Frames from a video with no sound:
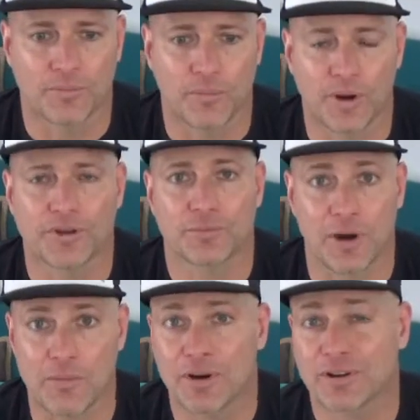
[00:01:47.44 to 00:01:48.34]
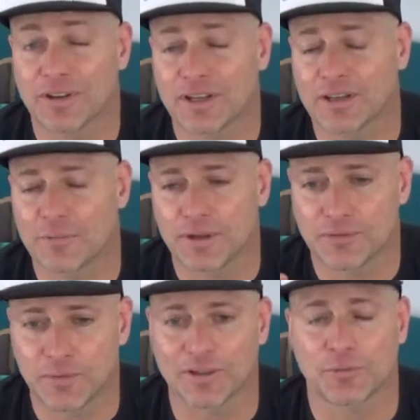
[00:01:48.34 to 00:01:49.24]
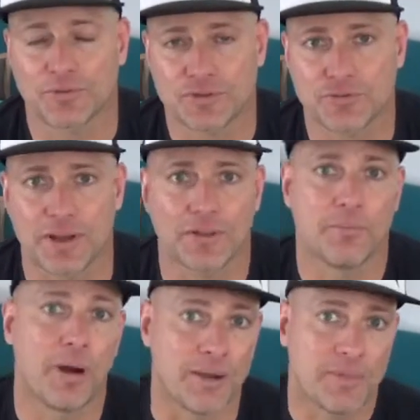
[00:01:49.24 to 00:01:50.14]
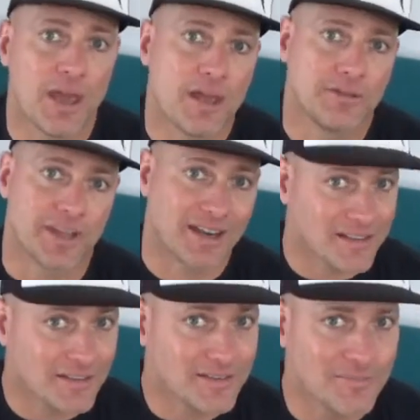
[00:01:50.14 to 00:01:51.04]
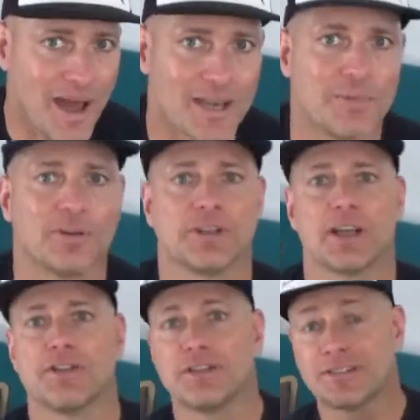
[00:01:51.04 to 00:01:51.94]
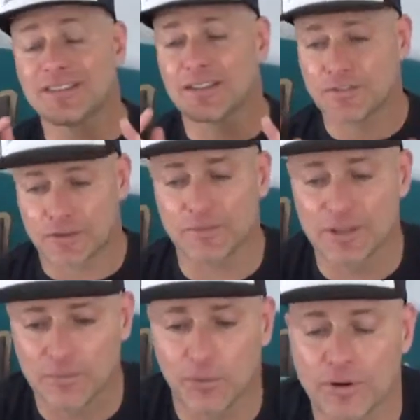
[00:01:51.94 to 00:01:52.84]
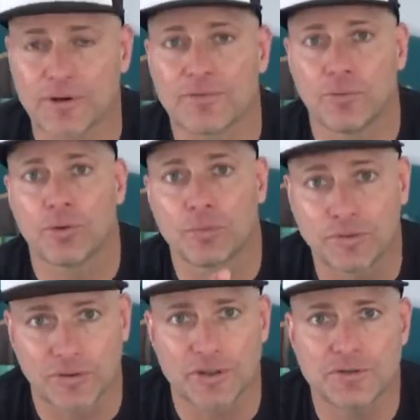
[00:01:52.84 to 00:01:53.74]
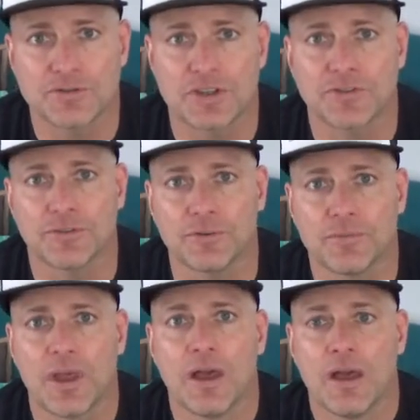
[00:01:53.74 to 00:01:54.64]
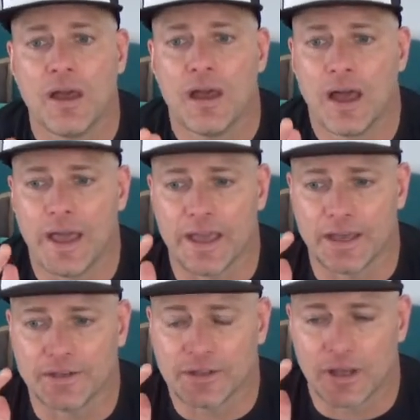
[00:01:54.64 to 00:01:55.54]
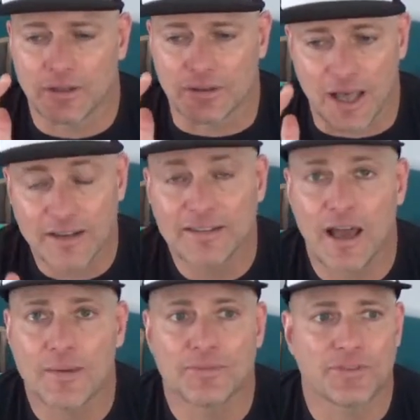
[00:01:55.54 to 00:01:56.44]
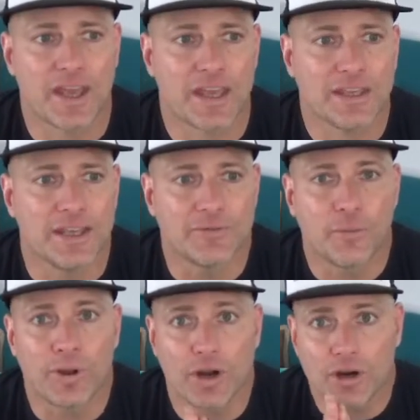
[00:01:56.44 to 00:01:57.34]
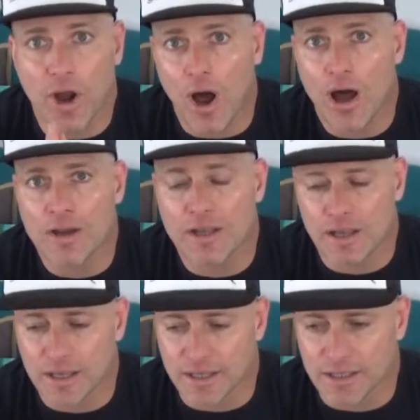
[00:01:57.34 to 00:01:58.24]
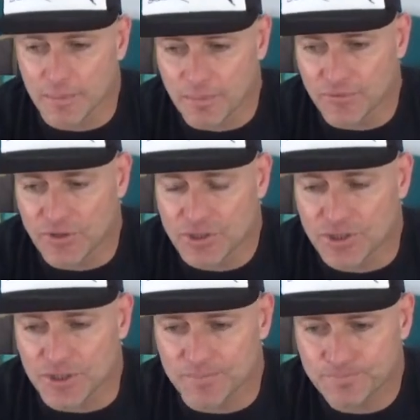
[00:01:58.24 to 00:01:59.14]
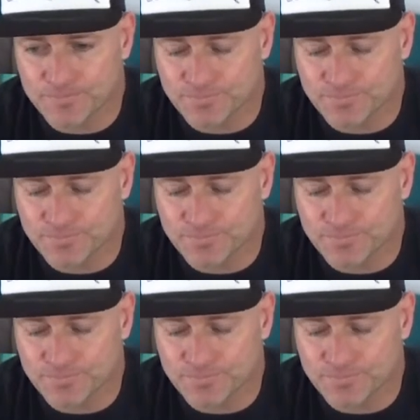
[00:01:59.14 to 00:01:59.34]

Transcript: what is primarily going to be responsible for strength, but not just in bodybuilding. This is extremely important for Brazilian Jiu-Jitsu. And a lot of times, say, if we are caught in a position